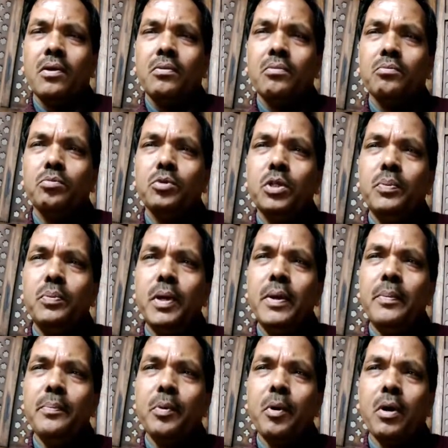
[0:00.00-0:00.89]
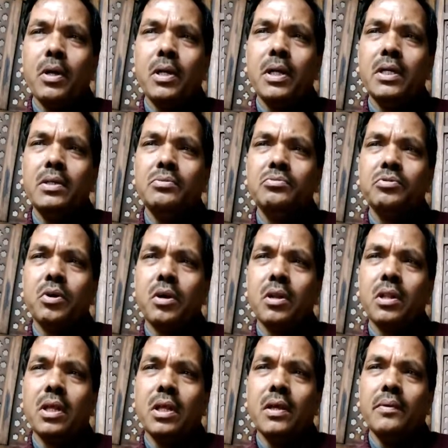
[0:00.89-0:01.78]
would be important
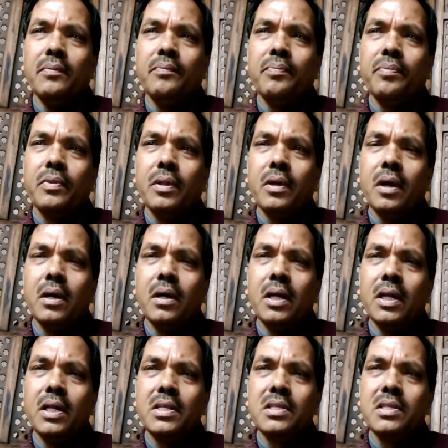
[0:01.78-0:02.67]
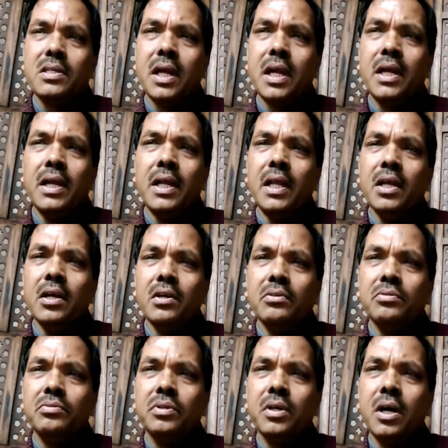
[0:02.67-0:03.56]
for the understanding
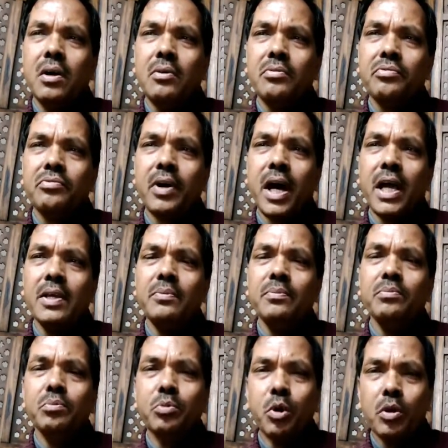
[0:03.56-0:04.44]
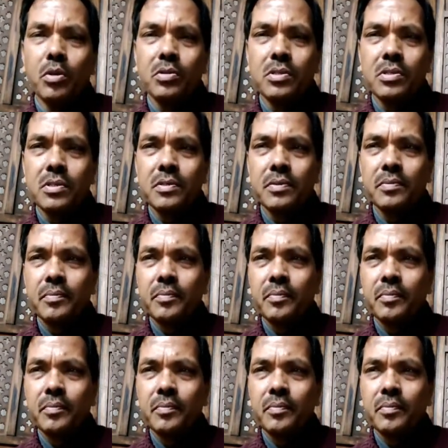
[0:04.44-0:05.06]
of 5 books